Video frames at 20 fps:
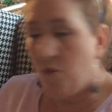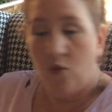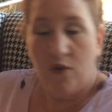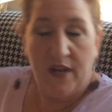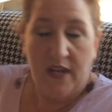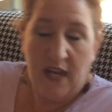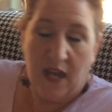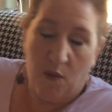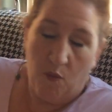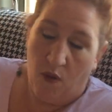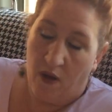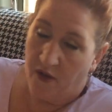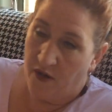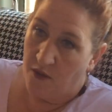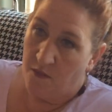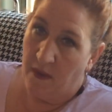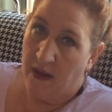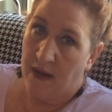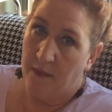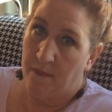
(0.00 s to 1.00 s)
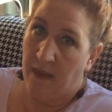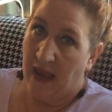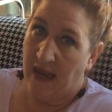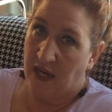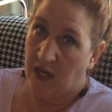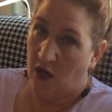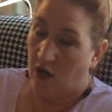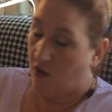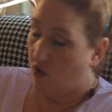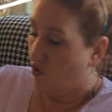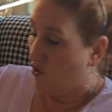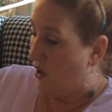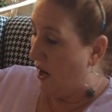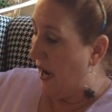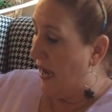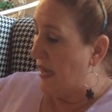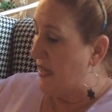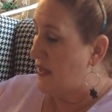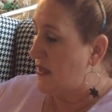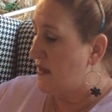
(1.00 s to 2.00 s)
morning I water my backyard
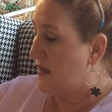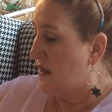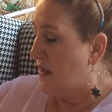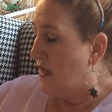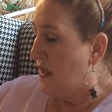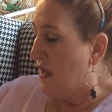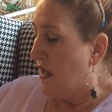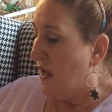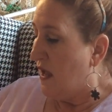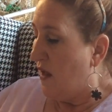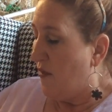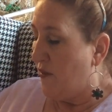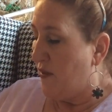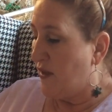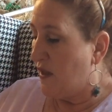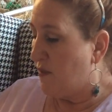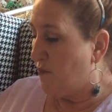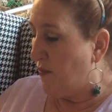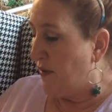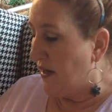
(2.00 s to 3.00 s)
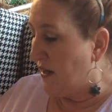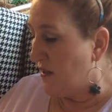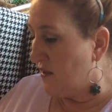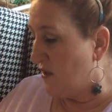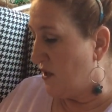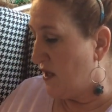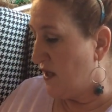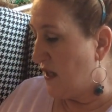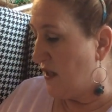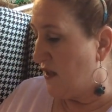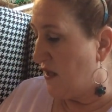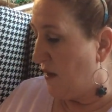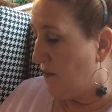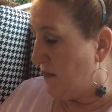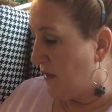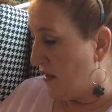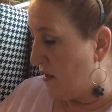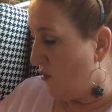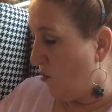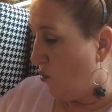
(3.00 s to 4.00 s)
grass. The sprinkler system
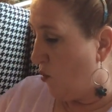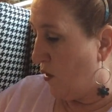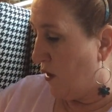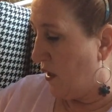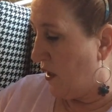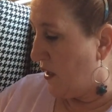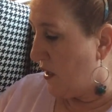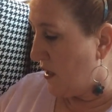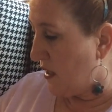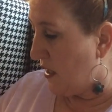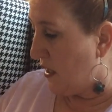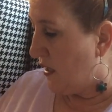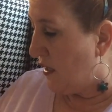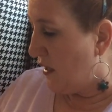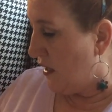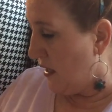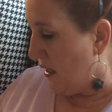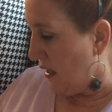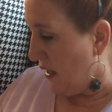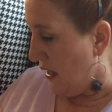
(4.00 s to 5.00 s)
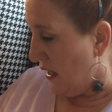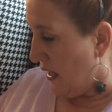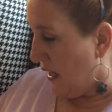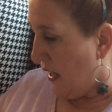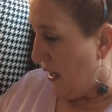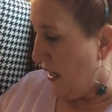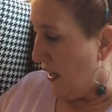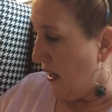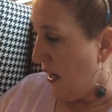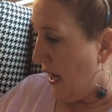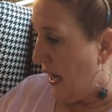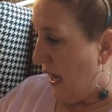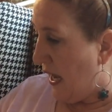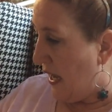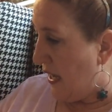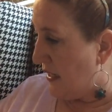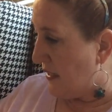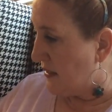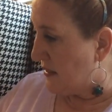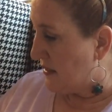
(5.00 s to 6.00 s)
doesn't work,
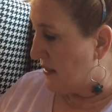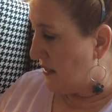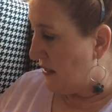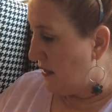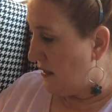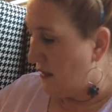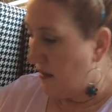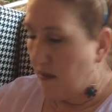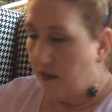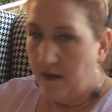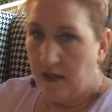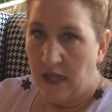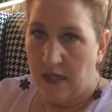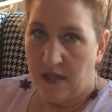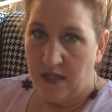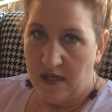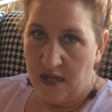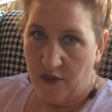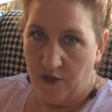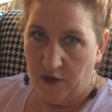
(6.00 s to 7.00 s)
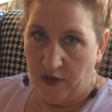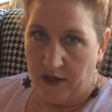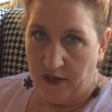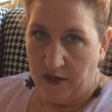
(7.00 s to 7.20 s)
and that's another